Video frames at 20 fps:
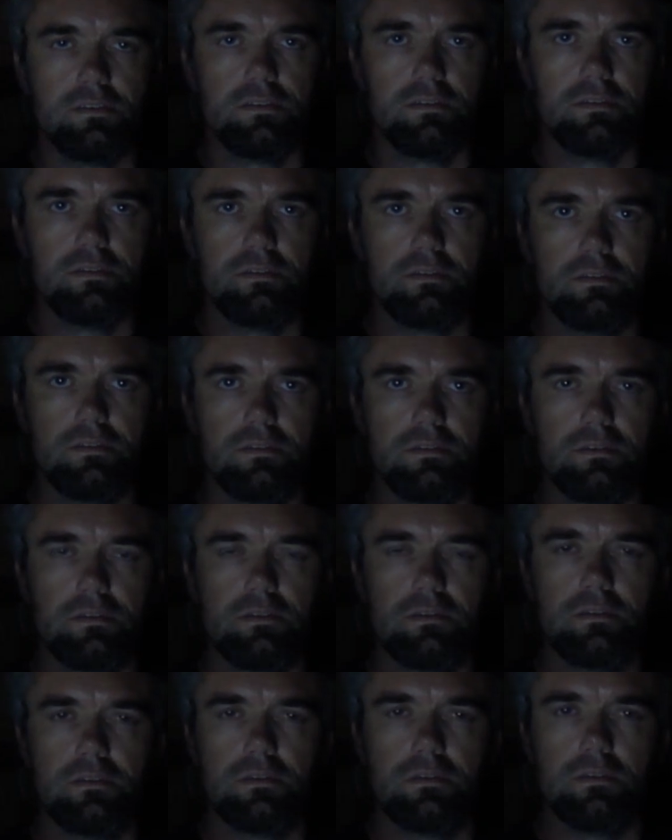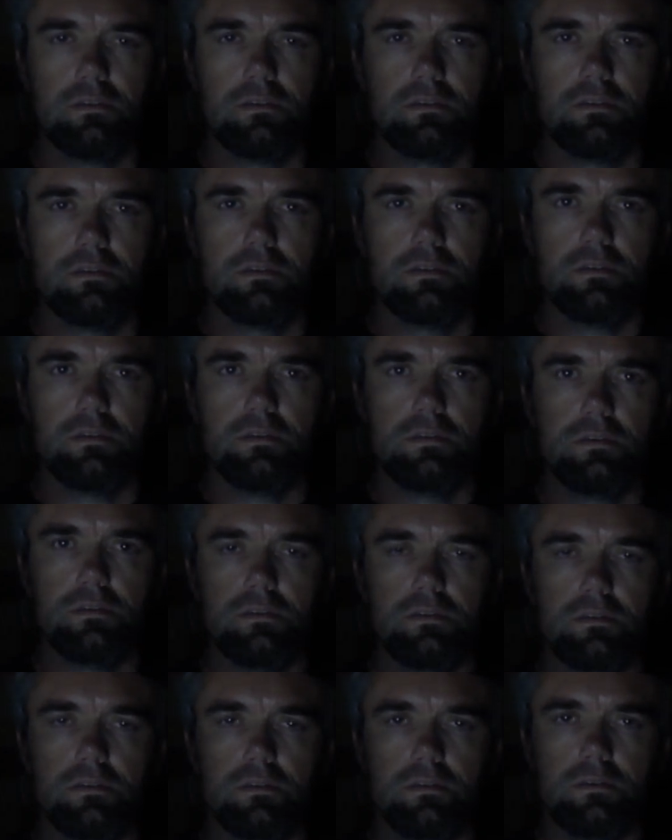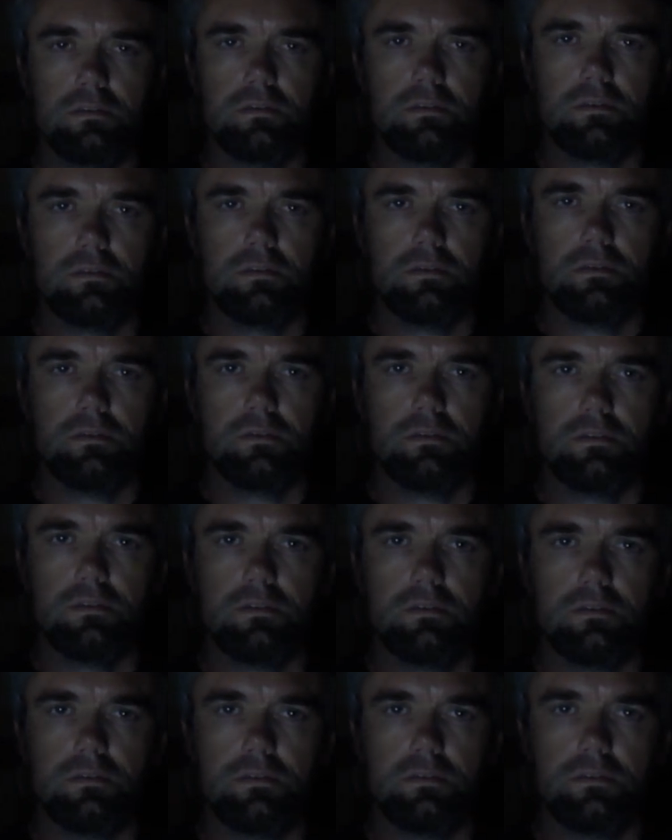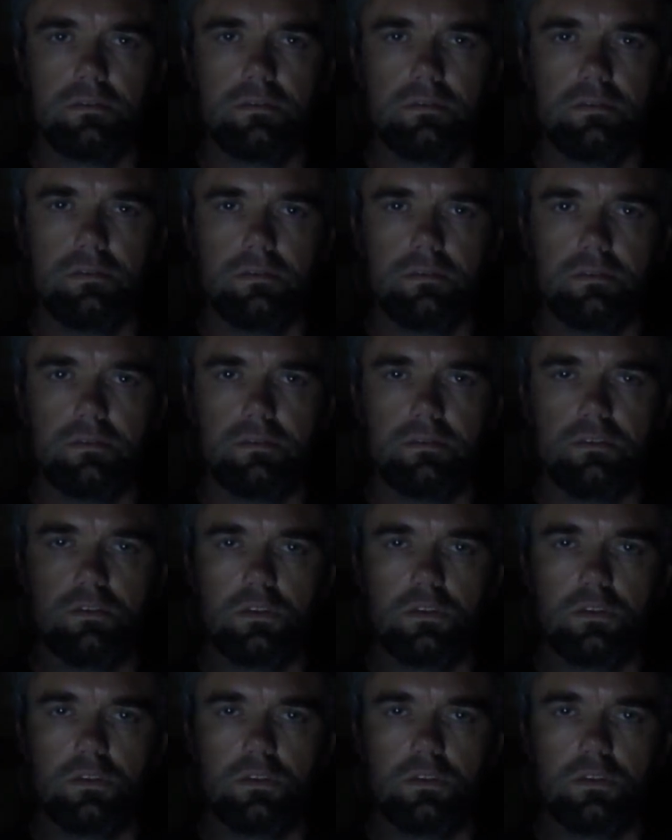(no one is talking)